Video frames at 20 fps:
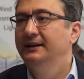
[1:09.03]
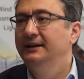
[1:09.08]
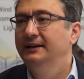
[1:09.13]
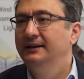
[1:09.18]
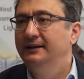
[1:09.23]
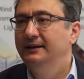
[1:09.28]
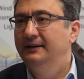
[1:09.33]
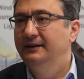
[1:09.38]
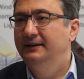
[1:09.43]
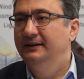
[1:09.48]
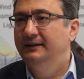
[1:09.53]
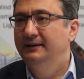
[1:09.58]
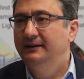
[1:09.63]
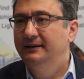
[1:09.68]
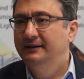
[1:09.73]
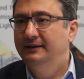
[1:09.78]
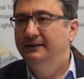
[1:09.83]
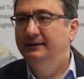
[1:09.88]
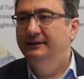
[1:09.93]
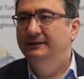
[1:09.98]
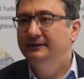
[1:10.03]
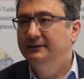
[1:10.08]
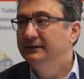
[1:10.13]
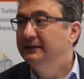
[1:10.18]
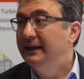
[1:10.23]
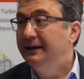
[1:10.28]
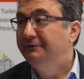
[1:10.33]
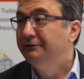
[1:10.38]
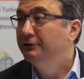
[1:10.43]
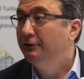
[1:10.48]
the
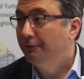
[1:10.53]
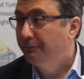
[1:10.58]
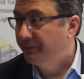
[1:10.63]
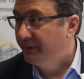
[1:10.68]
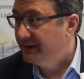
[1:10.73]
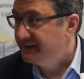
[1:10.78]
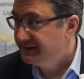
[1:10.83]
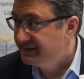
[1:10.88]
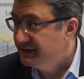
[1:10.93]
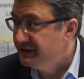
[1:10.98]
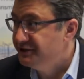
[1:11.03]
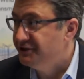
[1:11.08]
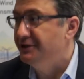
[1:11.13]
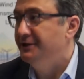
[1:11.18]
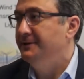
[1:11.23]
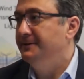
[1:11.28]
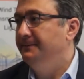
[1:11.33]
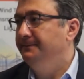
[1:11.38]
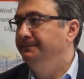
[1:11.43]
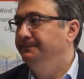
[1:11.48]
level of precision.